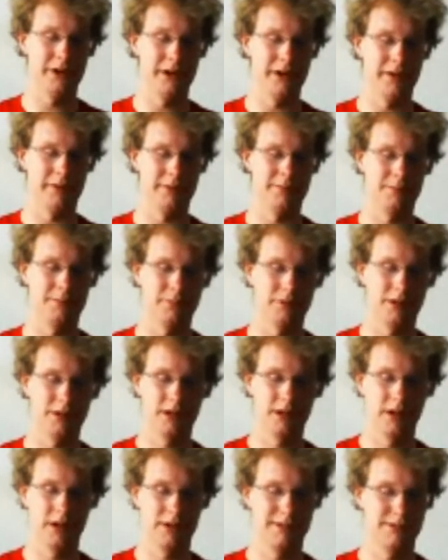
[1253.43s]
Uh,
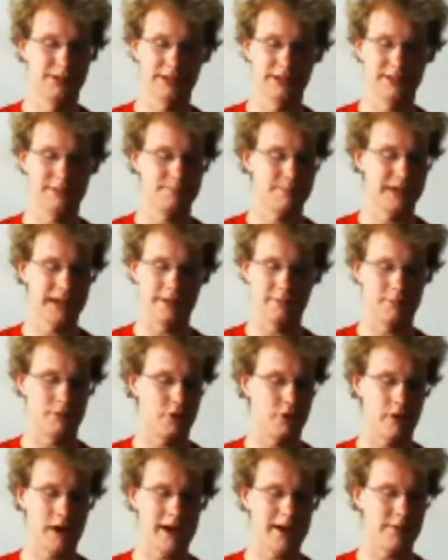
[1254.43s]
she's been
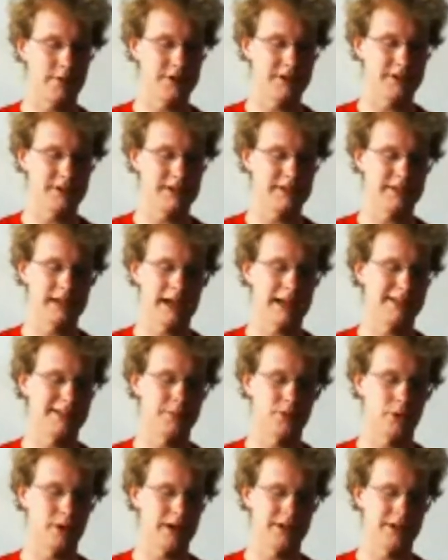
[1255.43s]
great ever since. I had
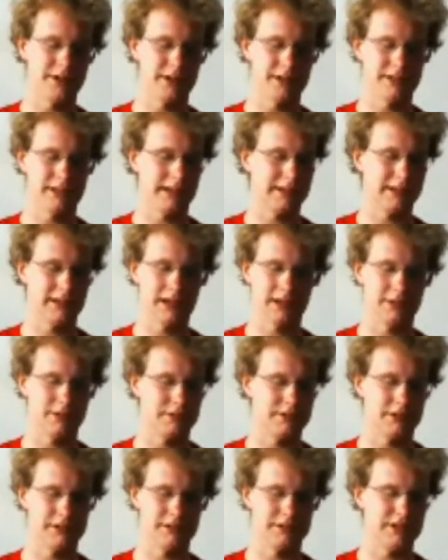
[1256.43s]
some questions. I
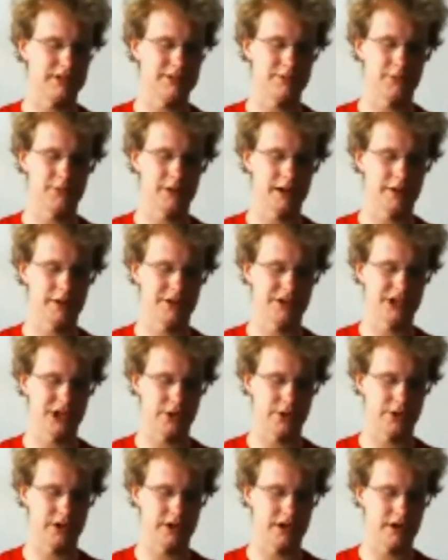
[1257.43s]
talked. She's a friend of the
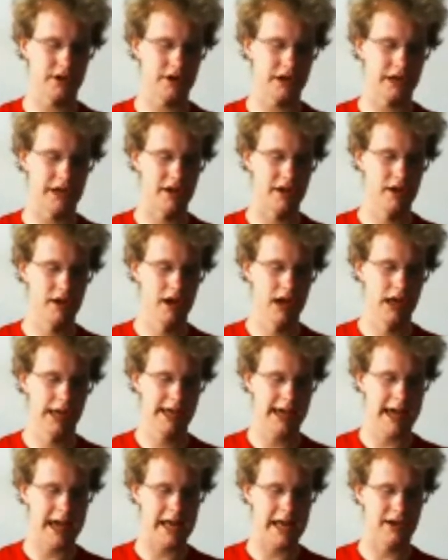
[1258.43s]
show, Yukari
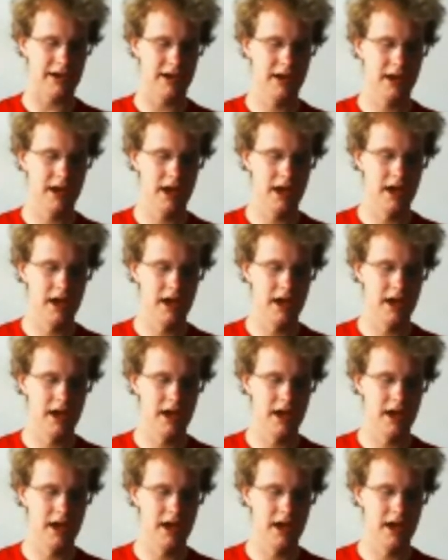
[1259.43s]
Kane.